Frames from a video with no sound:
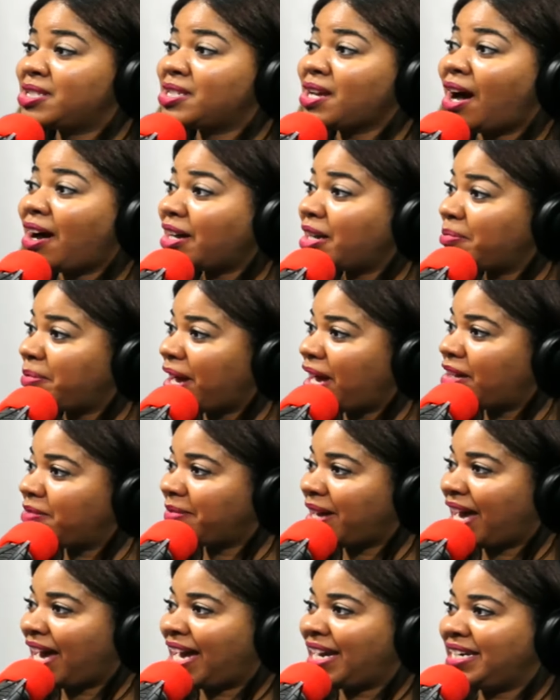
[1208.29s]
talk about
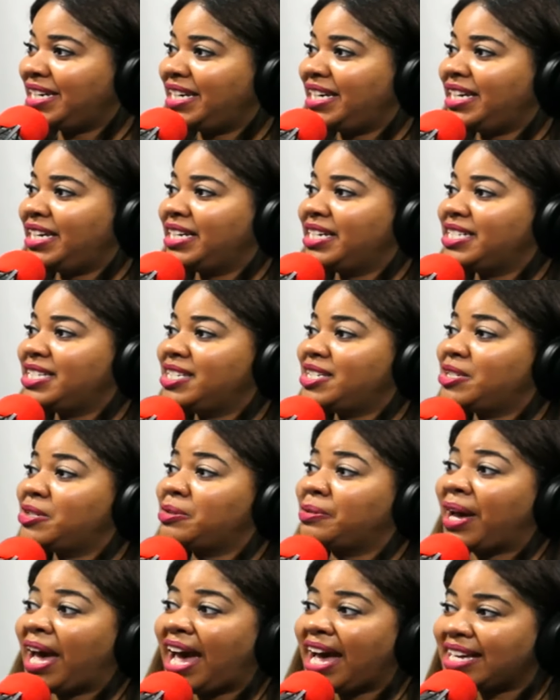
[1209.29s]
my idea, to
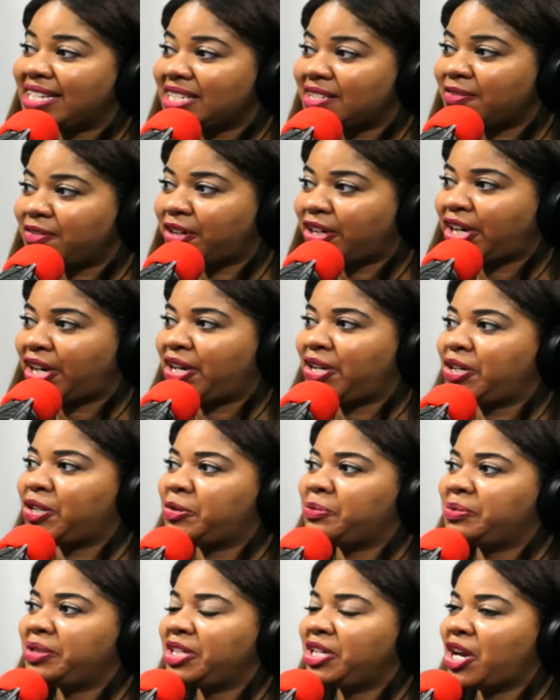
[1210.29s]
ask for
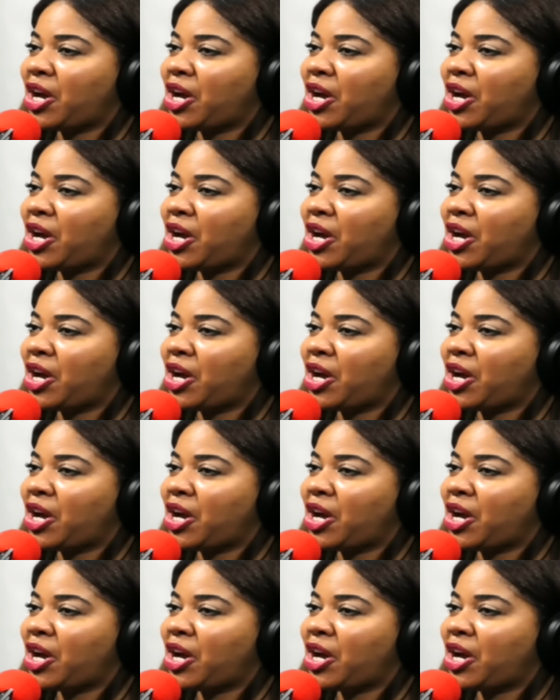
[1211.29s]
help,